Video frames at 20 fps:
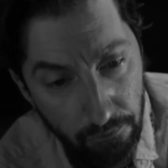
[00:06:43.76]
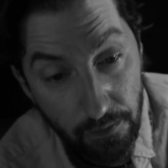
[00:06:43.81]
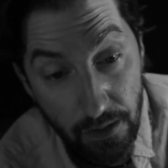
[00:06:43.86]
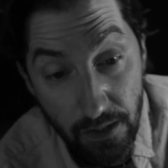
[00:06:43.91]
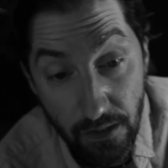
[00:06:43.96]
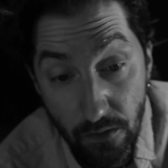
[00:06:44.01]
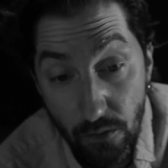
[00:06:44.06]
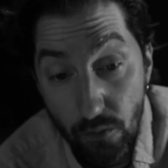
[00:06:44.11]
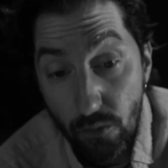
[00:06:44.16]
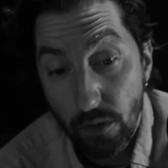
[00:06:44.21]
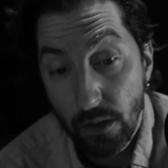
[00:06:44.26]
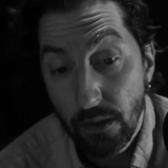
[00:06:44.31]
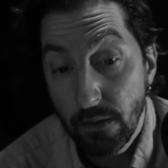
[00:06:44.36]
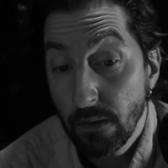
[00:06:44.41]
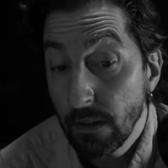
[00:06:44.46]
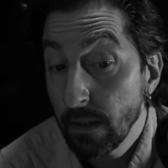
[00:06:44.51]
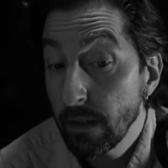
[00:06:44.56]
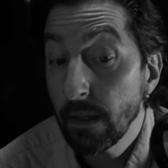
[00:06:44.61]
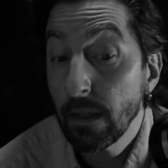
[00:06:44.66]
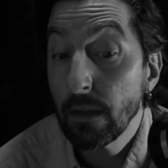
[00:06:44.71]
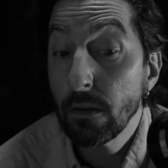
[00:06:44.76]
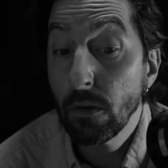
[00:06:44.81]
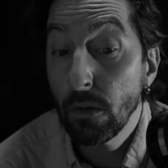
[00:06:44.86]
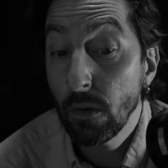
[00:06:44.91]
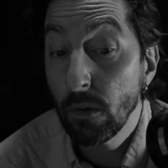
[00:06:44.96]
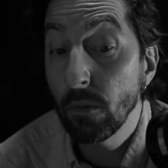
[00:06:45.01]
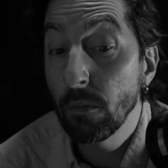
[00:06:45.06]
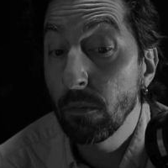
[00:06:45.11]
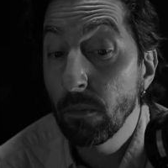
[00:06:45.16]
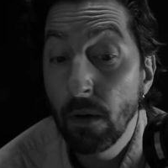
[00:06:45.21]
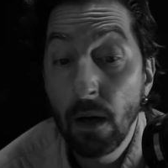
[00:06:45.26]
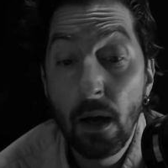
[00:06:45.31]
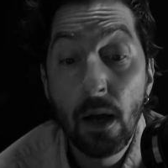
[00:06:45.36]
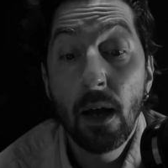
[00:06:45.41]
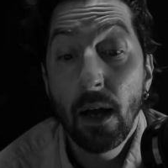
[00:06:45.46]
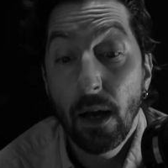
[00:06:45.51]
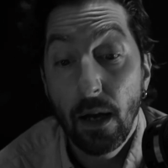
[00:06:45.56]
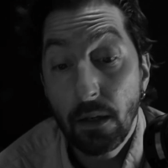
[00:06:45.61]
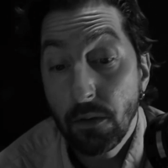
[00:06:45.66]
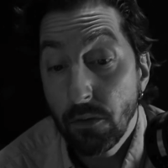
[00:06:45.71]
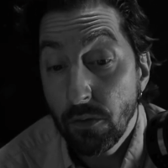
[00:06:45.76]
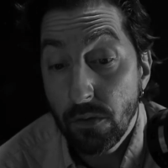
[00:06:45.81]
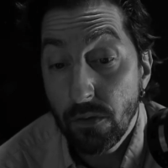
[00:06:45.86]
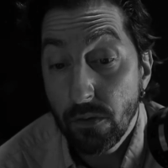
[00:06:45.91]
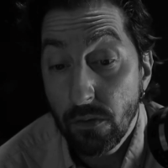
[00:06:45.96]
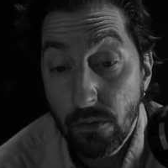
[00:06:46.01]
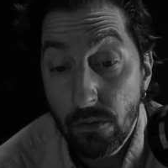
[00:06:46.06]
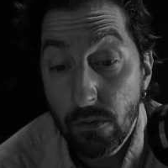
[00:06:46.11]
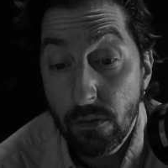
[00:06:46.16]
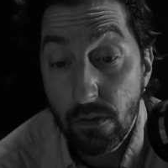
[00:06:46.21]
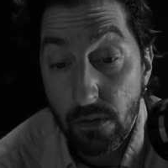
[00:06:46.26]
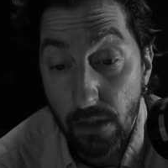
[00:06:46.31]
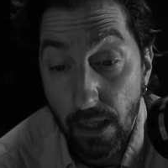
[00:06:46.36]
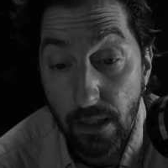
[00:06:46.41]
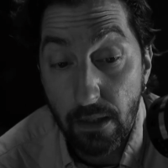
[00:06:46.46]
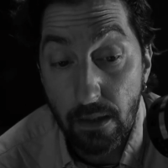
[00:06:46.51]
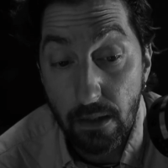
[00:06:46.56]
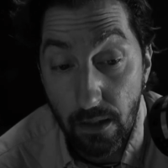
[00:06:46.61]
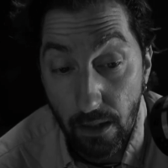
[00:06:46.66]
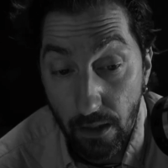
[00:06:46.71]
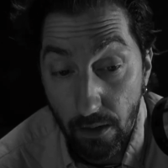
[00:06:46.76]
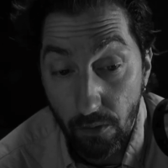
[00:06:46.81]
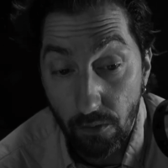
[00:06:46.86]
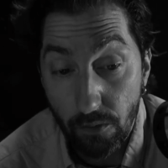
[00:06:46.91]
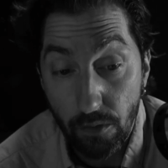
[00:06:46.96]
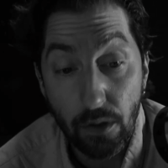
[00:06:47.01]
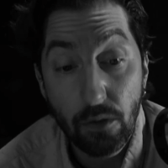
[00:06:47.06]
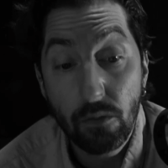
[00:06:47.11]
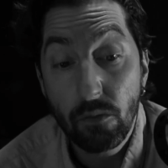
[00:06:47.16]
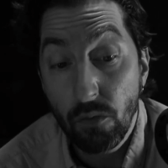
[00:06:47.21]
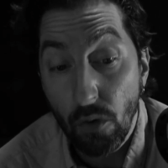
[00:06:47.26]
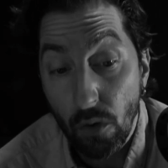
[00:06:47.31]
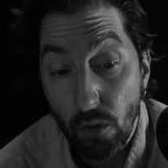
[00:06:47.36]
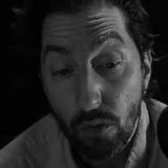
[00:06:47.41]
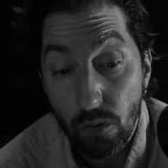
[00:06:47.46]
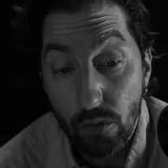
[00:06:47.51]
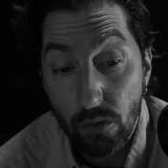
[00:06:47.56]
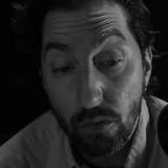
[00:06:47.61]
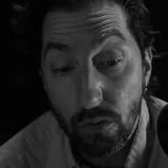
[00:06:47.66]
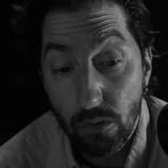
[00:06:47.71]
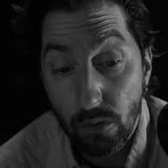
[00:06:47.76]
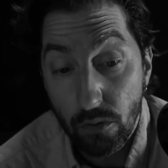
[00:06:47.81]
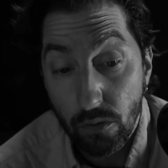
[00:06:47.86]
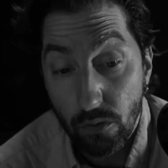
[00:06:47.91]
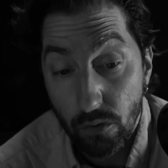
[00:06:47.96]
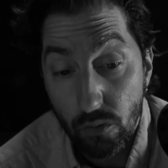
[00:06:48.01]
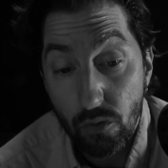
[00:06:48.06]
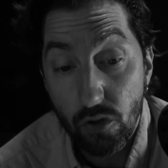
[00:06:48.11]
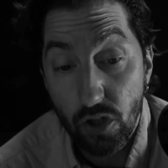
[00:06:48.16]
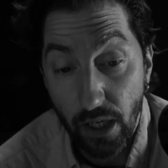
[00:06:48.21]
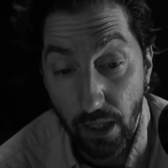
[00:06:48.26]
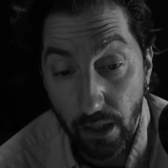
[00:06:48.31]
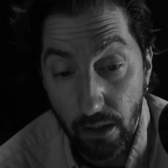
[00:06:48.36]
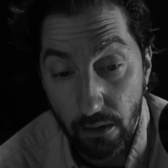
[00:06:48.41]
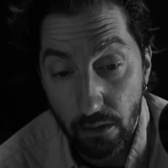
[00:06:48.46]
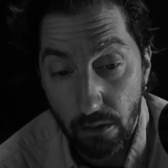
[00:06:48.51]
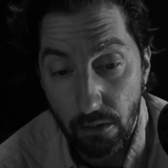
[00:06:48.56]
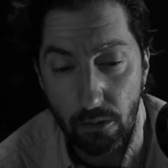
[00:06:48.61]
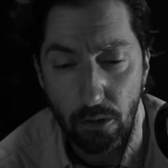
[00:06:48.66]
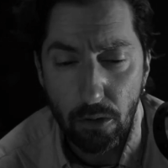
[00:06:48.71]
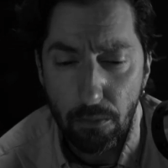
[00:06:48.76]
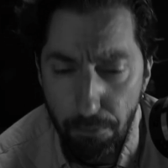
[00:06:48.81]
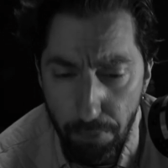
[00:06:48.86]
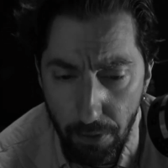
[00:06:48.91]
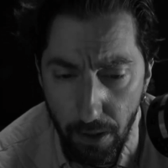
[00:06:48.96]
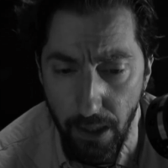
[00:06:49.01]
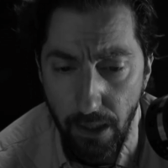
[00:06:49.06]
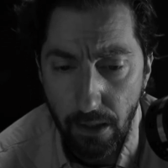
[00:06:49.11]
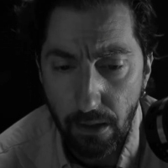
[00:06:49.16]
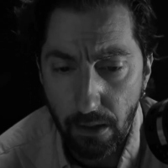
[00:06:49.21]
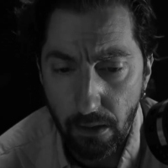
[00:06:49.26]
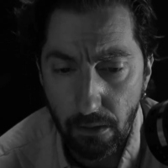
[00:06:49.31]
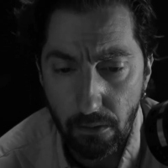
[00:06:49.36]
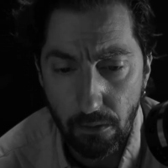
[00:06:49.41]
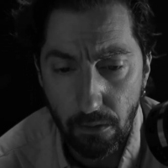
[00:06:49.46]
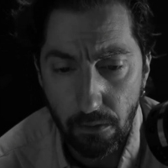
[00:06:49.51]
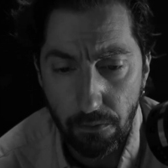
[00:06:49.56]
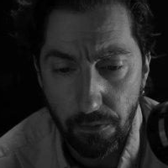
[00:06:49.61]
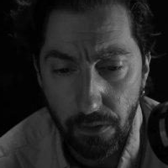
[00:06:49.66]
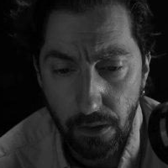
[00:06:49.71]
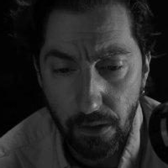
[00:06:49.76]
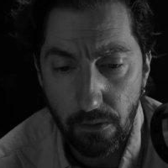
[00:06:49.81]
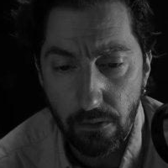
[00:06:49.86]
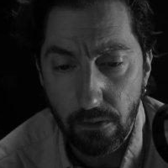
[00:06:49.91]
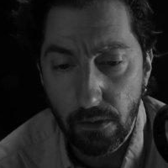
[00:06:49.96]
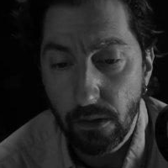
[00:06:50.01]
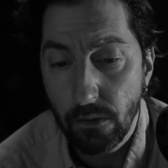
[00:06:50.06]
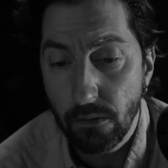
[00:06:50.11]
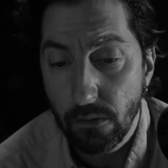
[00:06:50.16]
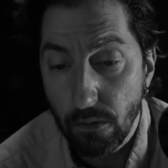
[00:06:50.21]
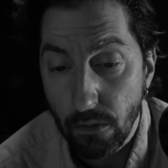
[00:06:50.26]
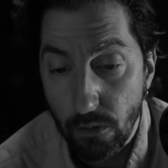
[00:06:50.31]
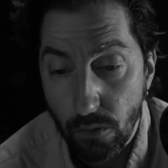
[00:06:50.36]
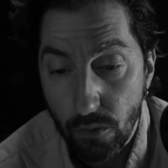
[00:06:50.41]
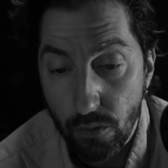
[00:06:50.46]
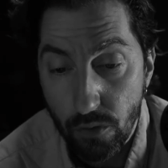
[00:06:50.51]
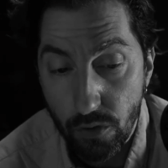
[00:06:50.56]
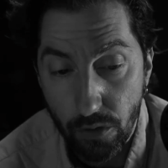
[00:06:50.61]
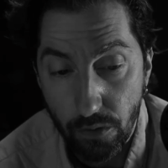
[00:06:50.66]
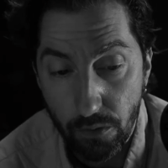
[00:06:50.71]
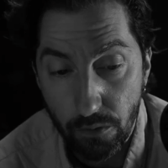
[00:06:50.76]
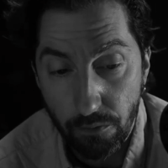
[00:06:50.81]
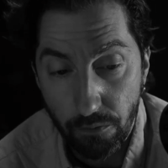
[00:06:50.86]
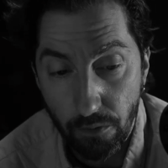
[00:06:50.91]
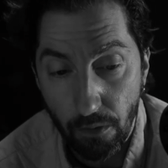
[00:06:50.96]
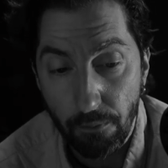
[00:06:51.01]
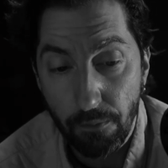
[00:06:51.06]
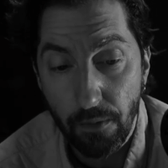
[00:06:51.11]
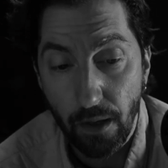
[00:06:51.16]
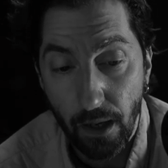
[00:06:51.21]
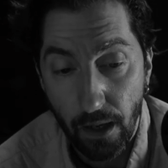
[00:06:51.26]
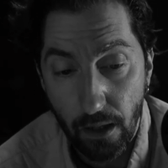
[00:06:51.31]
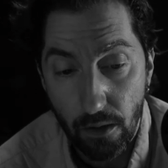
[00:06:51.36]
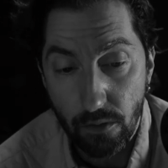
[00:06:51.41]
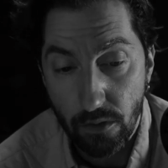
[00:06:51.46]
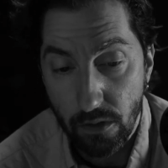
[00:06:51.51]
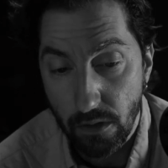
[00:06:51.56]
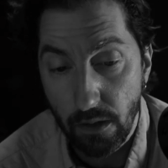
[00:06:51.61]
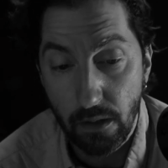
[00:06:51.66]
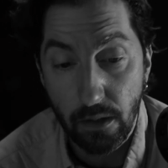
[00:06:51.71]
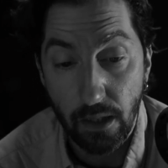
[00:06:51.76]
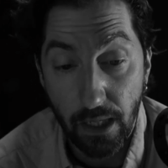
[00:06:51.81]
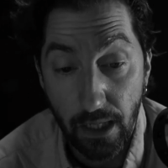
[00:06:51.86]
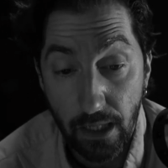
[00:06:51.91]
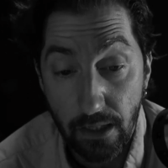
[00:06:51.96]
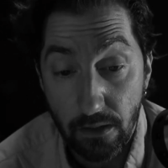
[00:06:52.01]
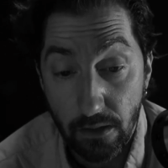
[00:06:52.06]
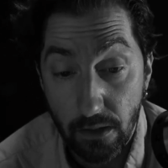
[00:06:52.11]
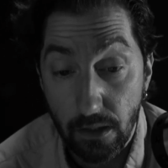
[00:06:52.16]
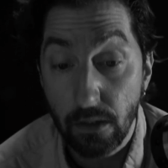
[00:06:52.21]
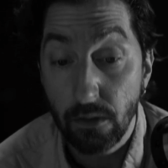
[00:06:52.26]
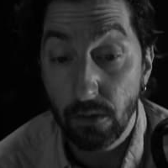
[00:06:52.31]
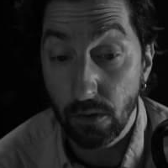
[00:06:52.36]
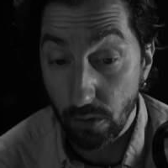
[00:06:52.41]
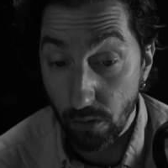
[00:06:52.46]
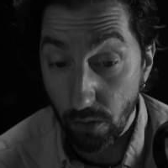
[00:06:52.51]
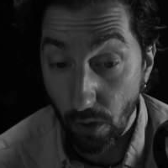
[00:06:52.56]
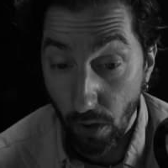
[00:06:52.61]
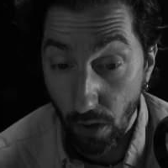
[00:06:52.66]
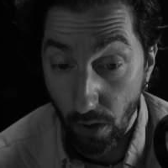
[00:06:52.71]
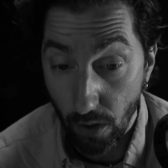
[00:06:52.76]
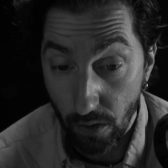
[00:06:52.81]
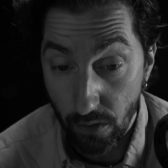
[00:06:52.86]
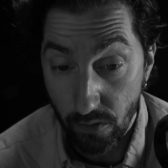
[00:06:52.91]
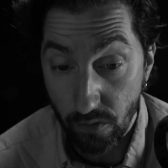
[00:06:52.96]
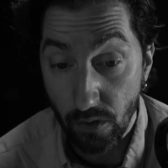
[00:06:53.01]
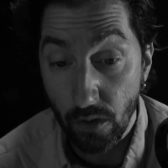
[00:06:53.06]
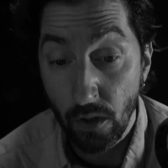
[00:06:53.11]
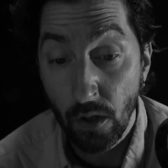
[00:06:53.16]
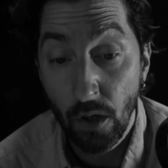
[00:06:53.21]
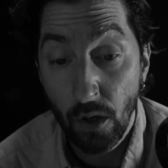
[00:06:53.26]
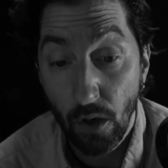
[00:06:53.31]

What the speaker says: As soon as he got home, Utterson sat down and wrote to Jekyll, complaining of his exclusion from the house and asking the cause